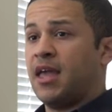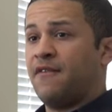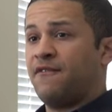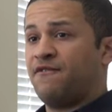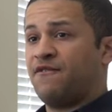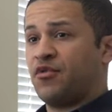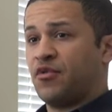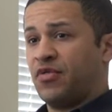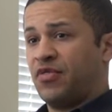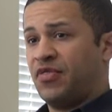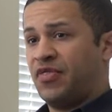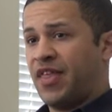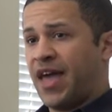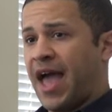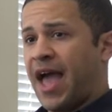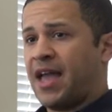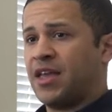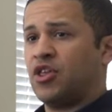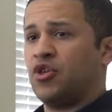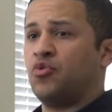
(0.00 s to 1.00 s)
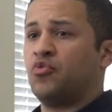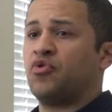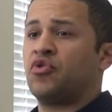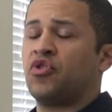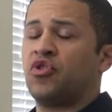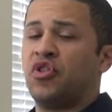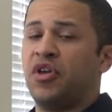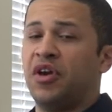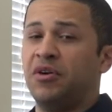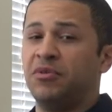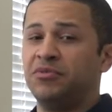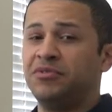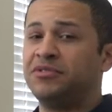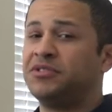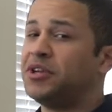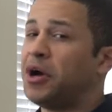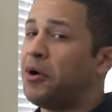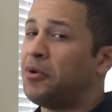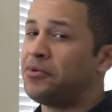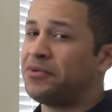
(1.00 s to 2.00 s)
For that, you still
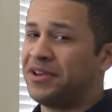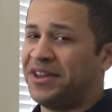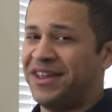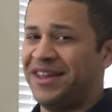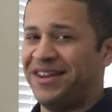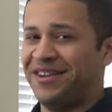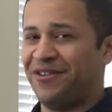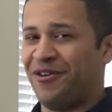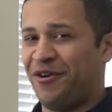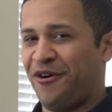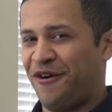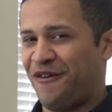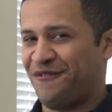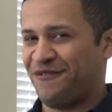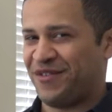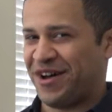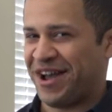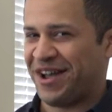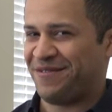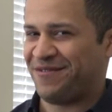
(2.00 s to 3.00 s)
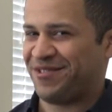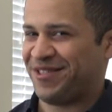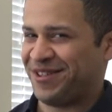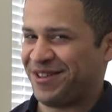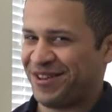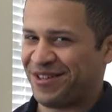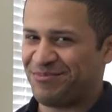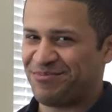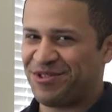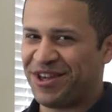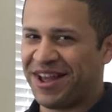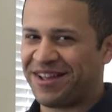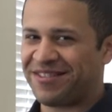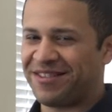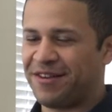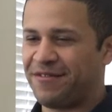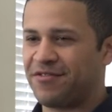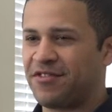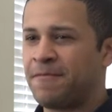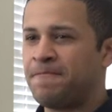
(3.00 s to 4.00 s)
don't need all 5
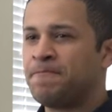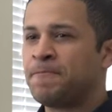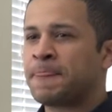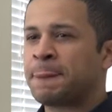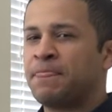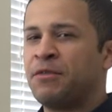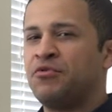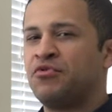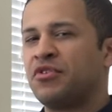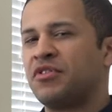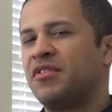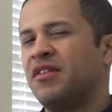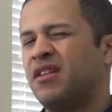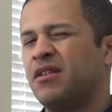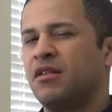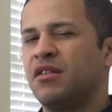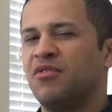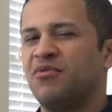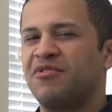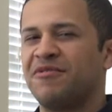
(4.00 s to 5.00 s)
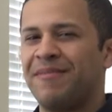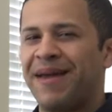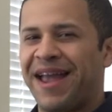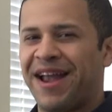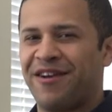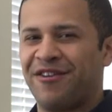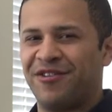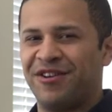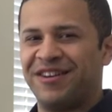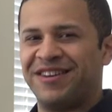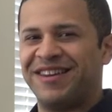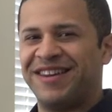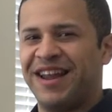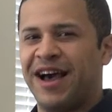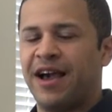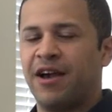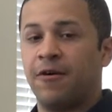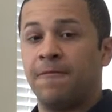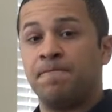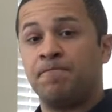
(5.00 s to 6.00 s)
objectives. You just need to do some area
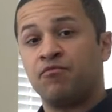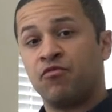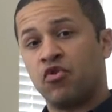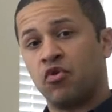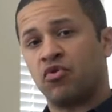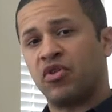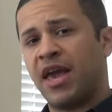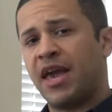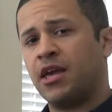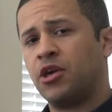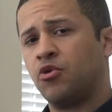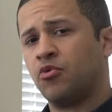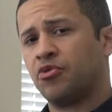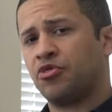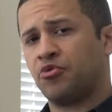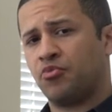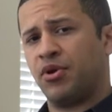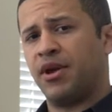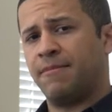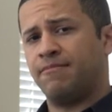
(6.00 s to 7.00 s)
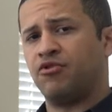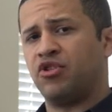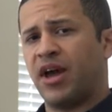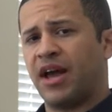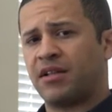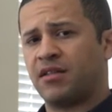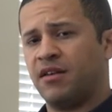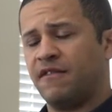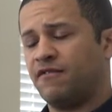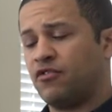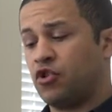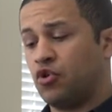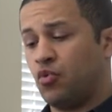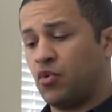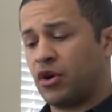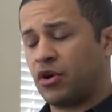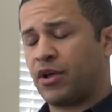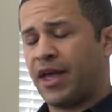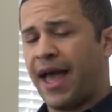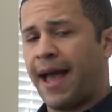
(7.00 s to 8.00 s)
denial. So take your 3 objectives. You
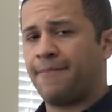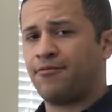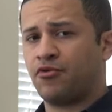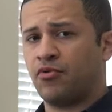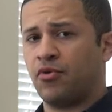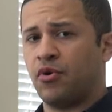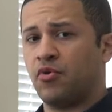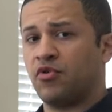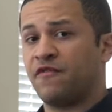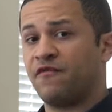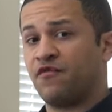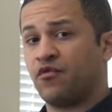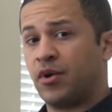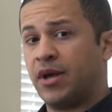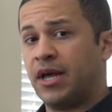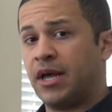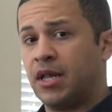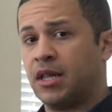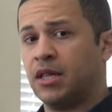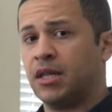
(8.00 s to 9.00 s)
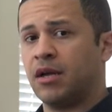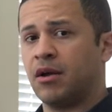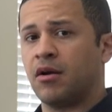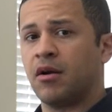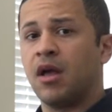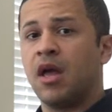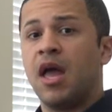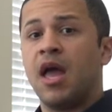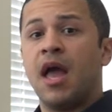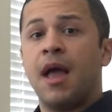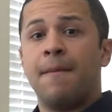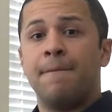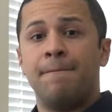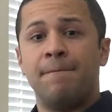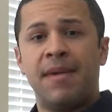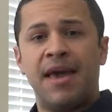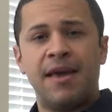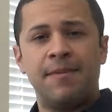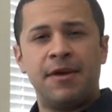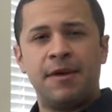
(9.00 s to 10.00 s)
want to capture those free and clear.
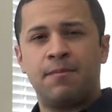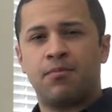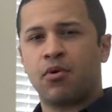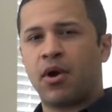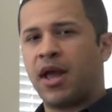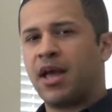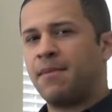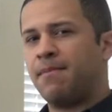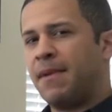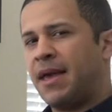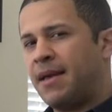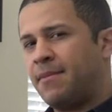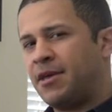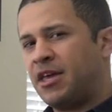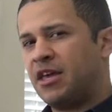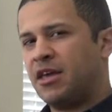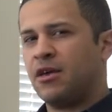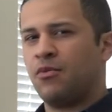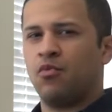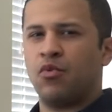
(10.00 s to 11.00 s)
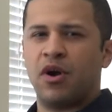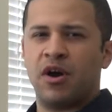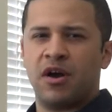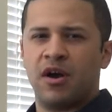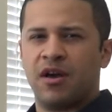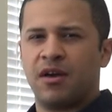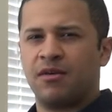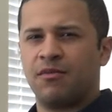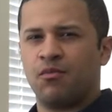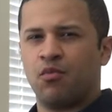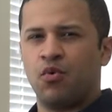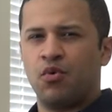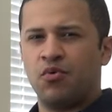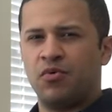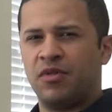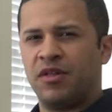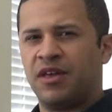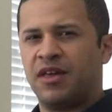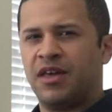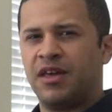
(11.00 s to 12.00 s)
Maybe break, maybe
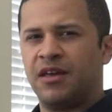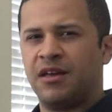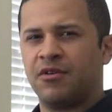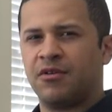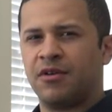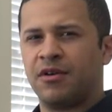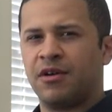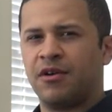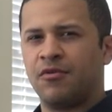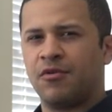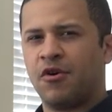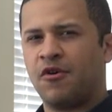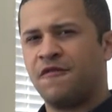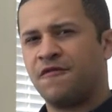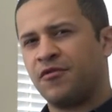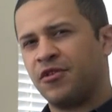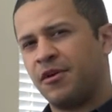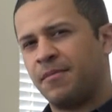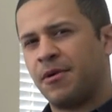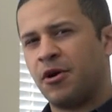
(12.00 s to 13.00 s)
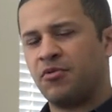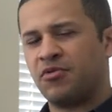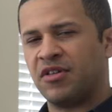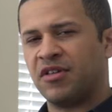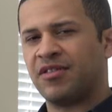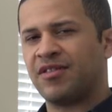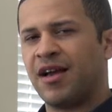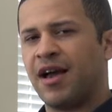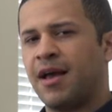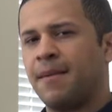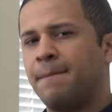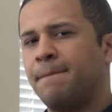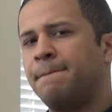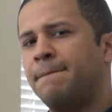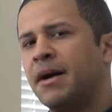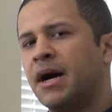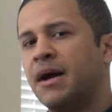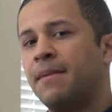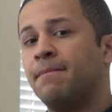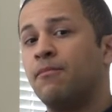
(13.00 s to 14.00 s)
wound the hero for the opposing side,
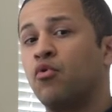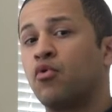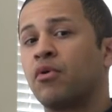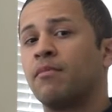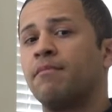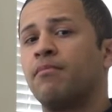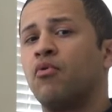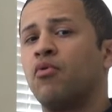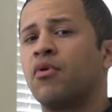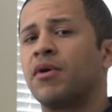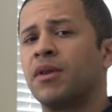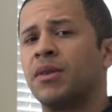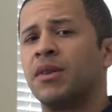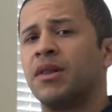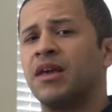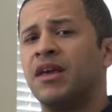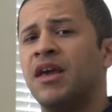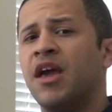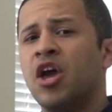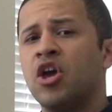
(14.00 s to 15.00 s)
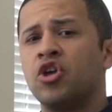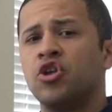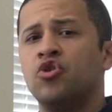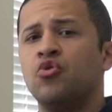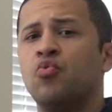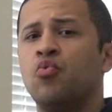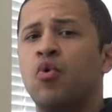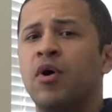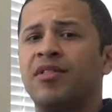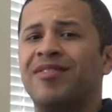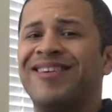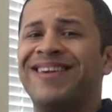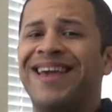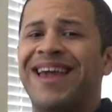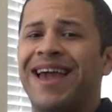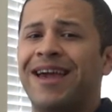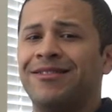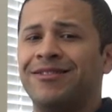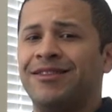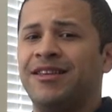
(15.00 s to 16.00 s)
but more importantly, you want to
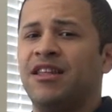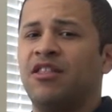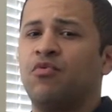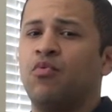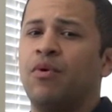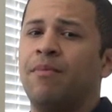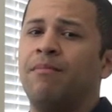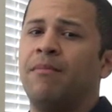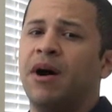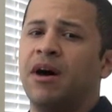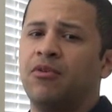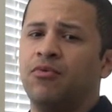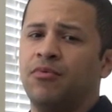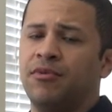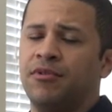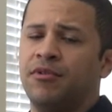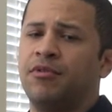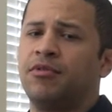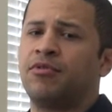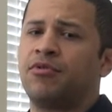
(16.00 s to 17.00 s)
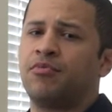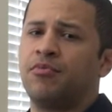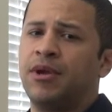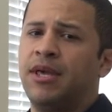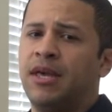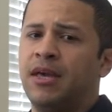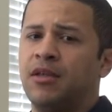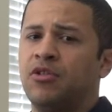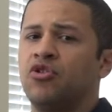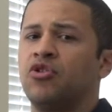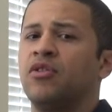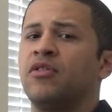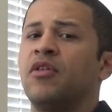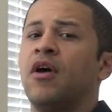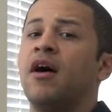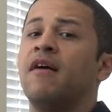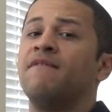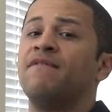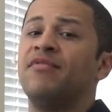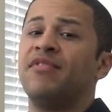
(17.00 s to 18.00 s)
get at least 1 model within 3 inches
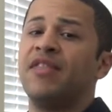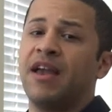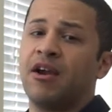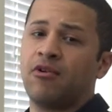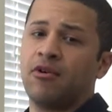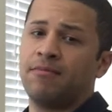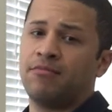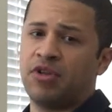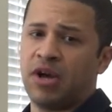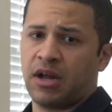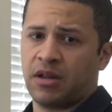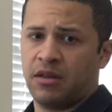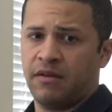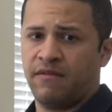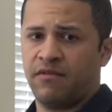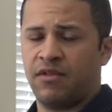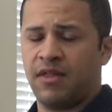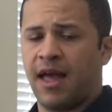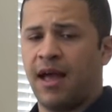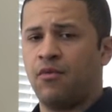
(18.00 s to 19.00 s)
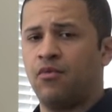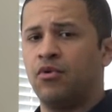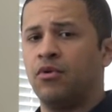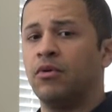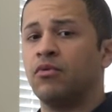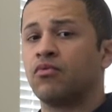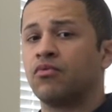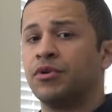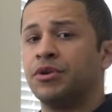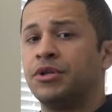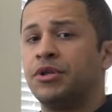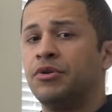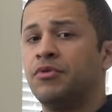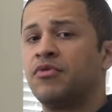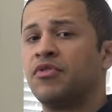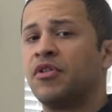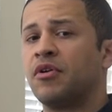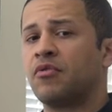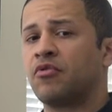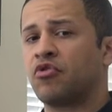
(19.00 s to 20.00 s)
of their objectives. That will
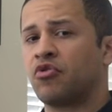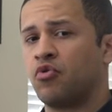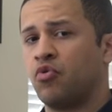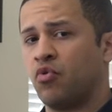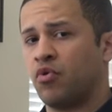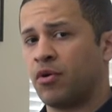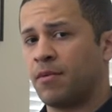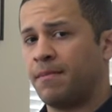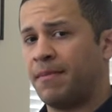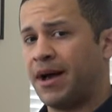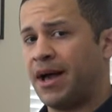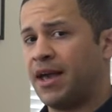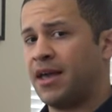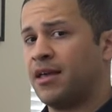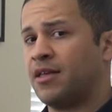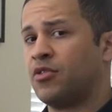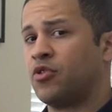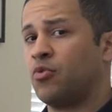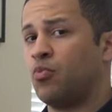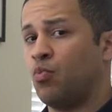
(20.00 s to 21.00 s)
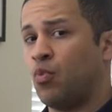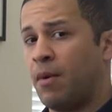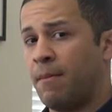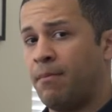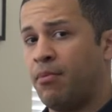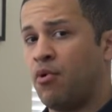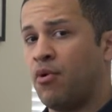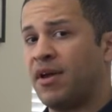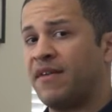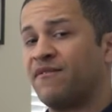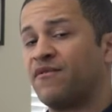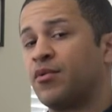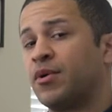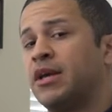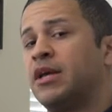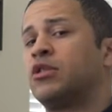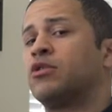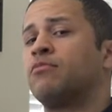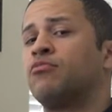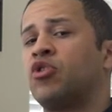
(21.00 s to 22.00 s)
reduce their score by 1 point for
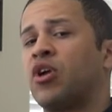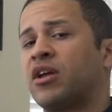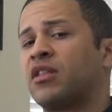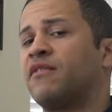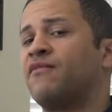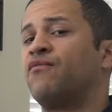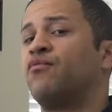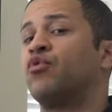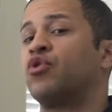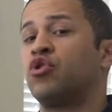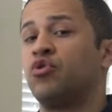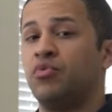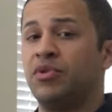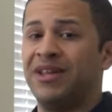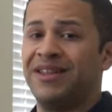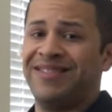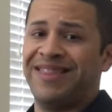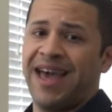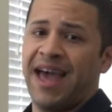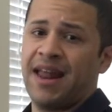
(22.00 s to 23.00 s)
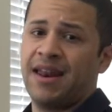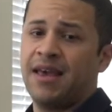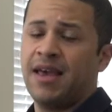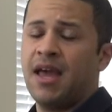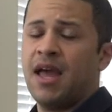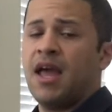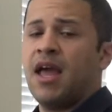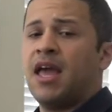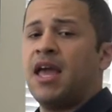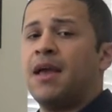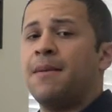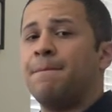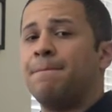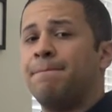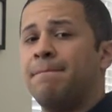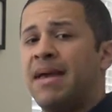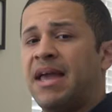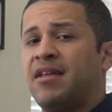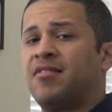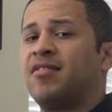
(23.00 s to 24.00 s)
each objective which you did that. It
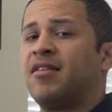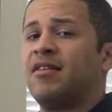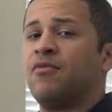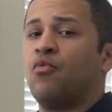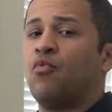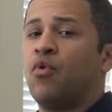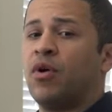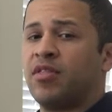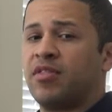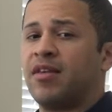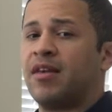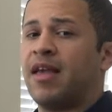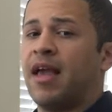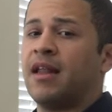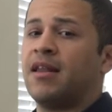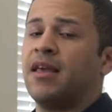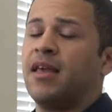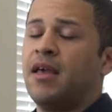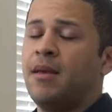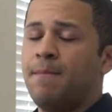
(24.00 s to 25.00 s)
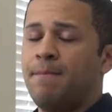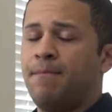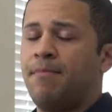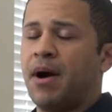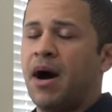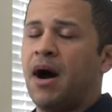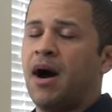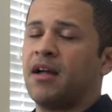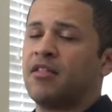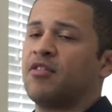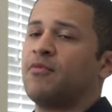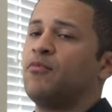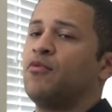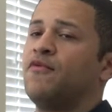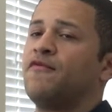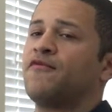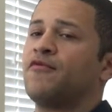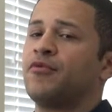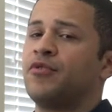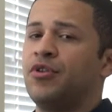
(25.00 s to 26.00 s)
makes it, once again, impossible
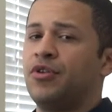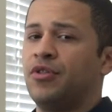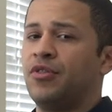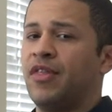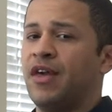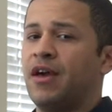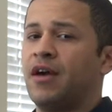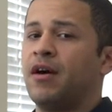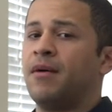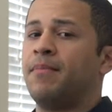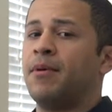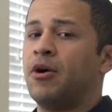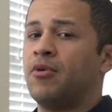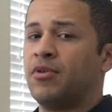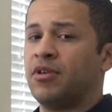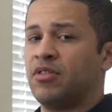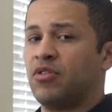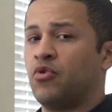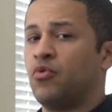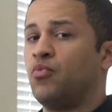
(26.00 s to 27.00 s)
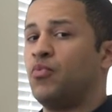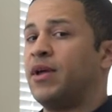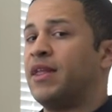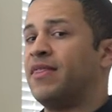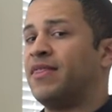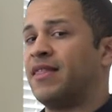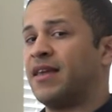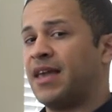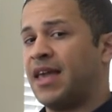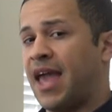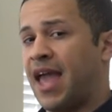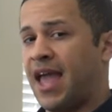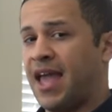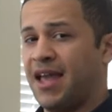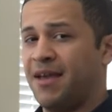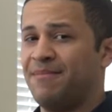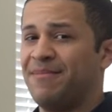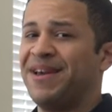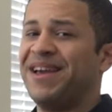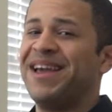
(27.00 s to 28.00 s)
for the opponent to win the
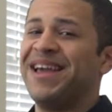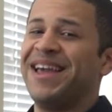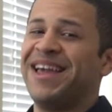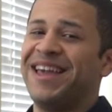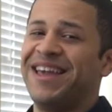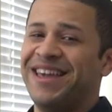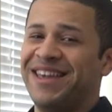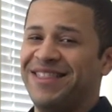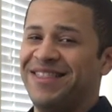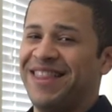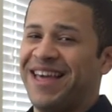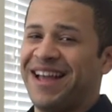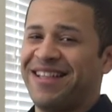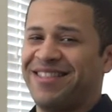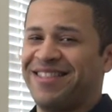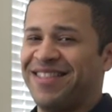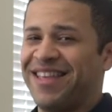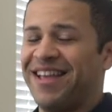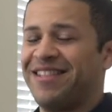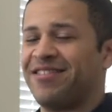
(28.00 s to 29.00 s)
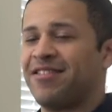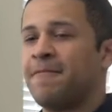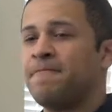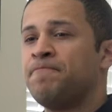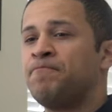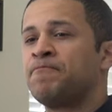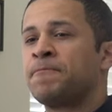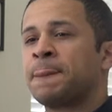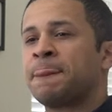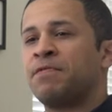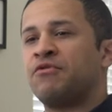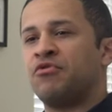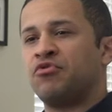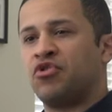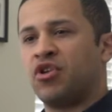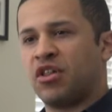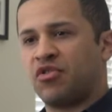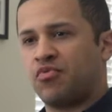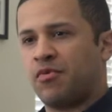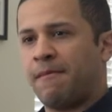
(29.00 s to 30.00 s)
game in that sense. So
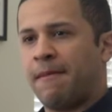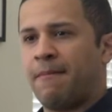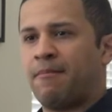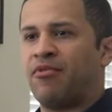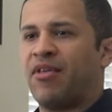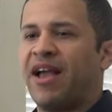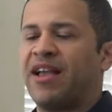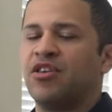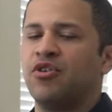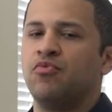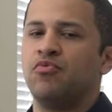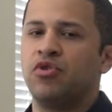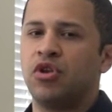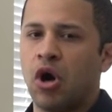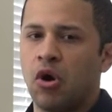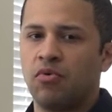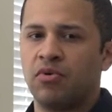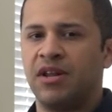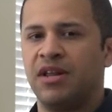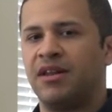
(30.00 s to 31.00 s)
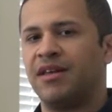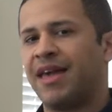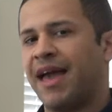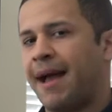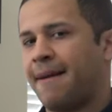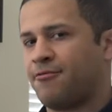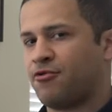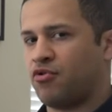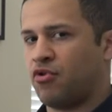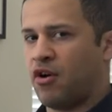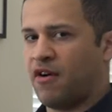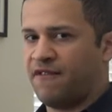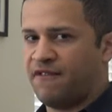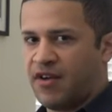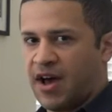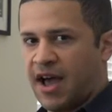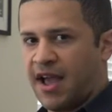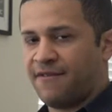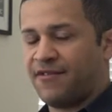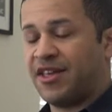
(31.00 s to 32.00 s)
just remember that you don't need to capture all
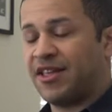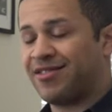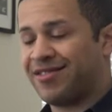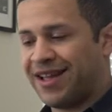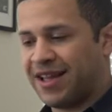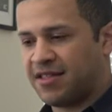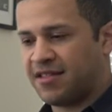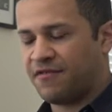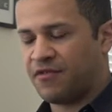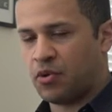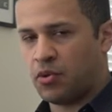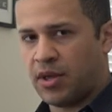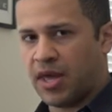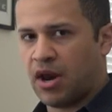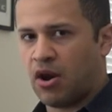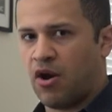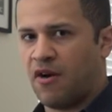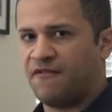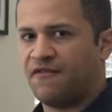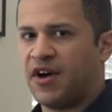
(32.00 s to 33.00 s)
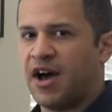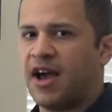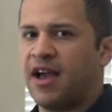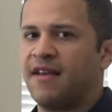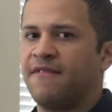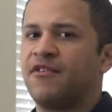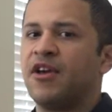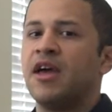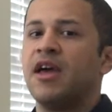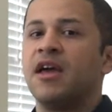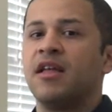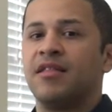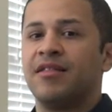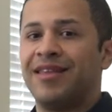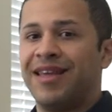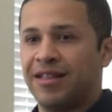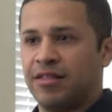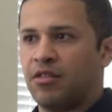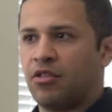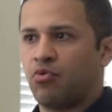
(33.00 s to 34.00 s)
5. It's nice if you get all 5,
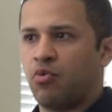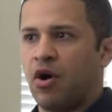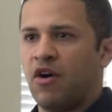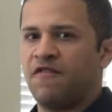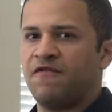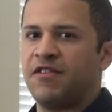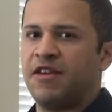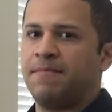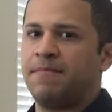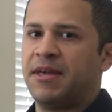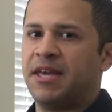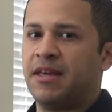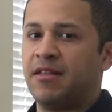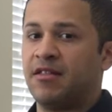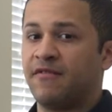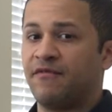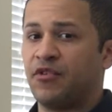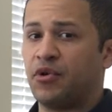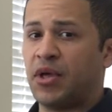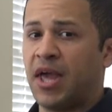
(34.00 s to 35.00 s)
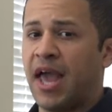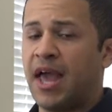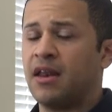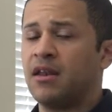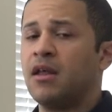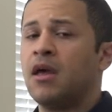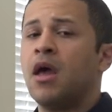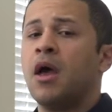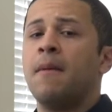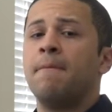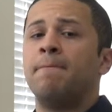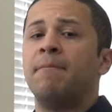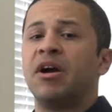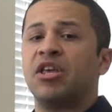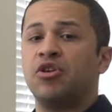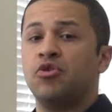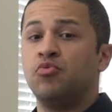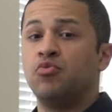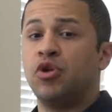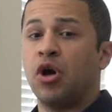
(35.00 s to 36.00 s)
get the 12 VPs if you can,
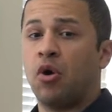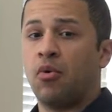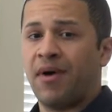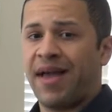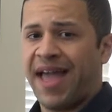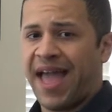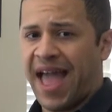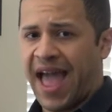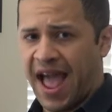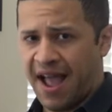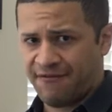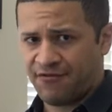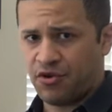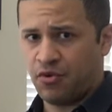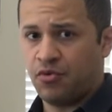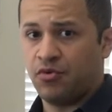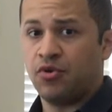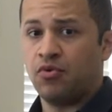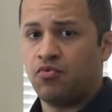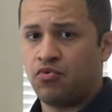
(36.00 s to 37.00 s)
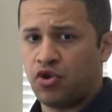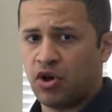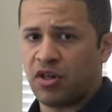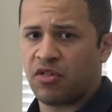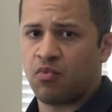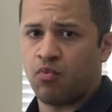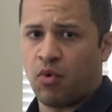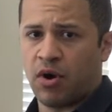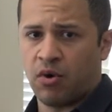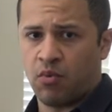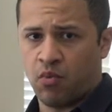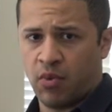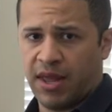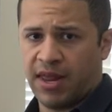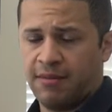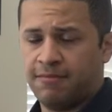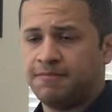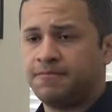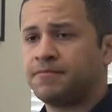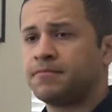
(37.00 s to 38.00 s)
but you don't have to. You just want to
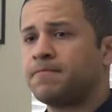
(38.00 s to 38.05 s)
win.